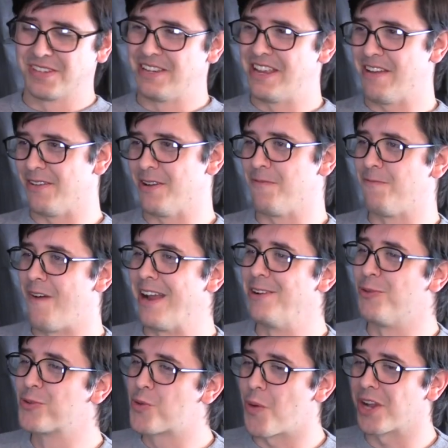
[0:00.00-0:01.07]
Do you have a
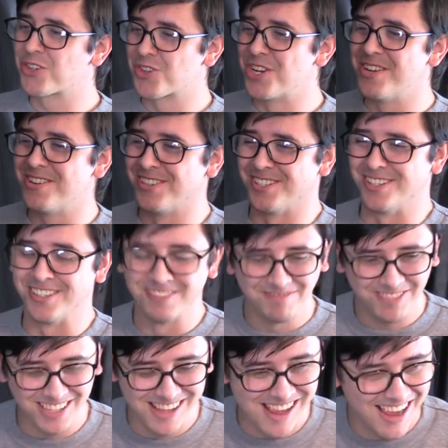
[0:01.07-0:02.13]
final question, or I
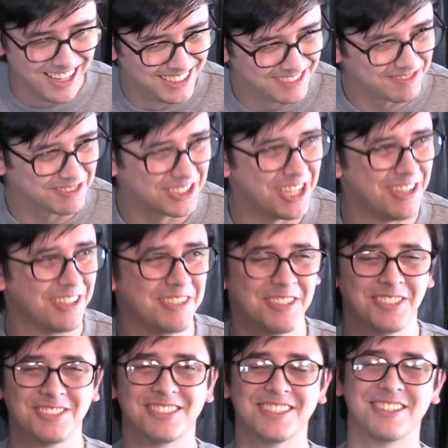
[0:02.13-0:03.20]
sure do? Gotta,
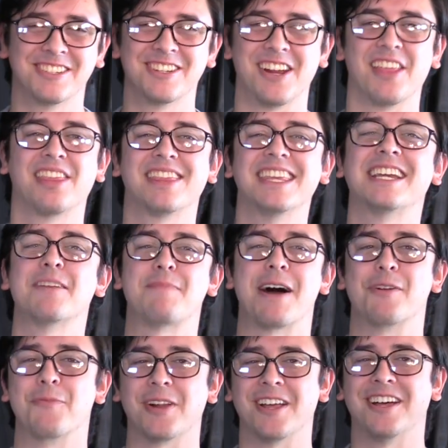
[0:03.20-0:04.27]
gotta think
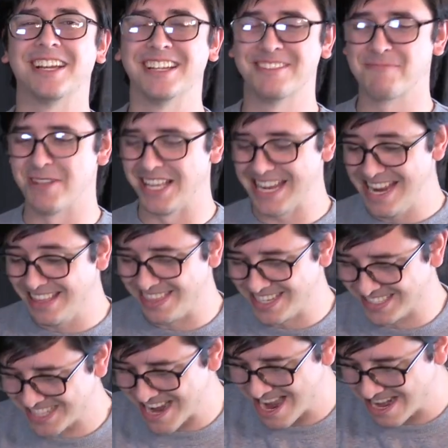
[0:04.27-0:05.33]
about it while I, while I eat
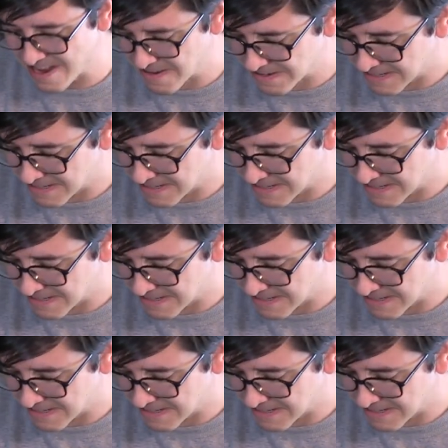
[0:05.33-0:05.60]
this guy.